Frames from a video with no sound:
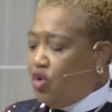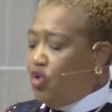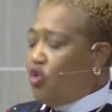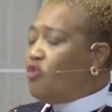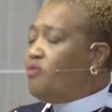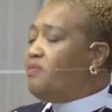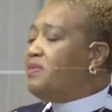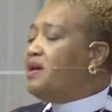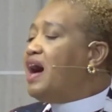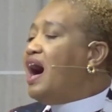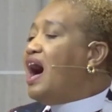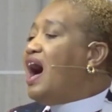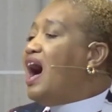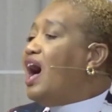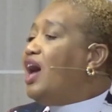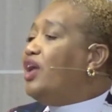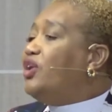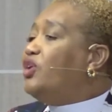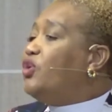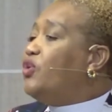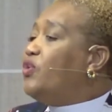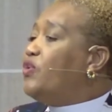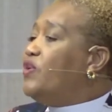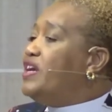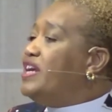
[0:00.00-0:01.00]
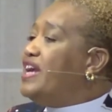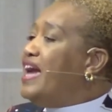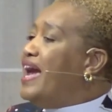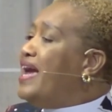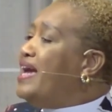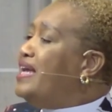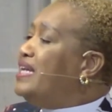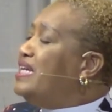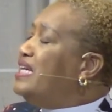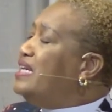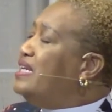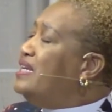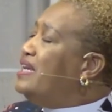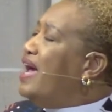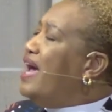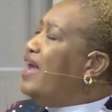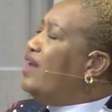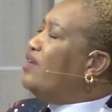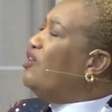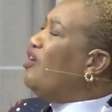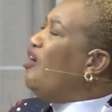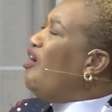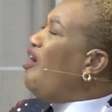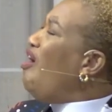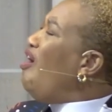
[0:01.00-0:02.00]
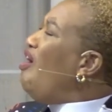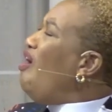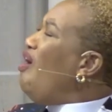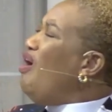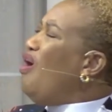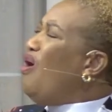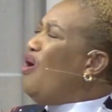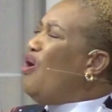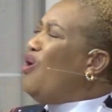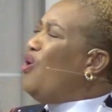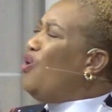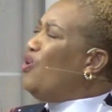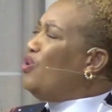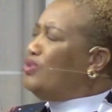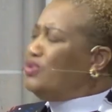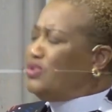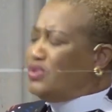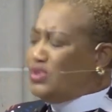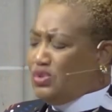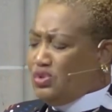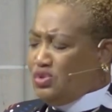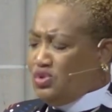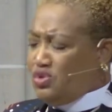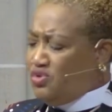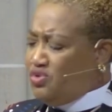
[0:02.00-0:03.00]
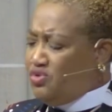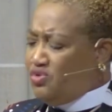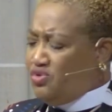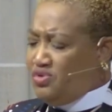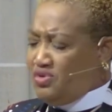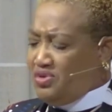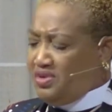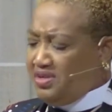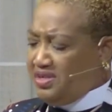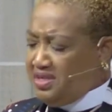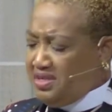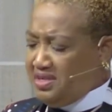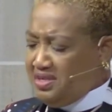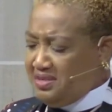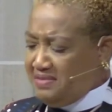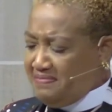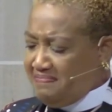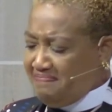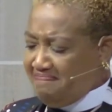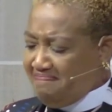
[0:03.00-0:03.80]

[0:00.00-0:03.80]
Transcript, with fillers: whom God created and calls good.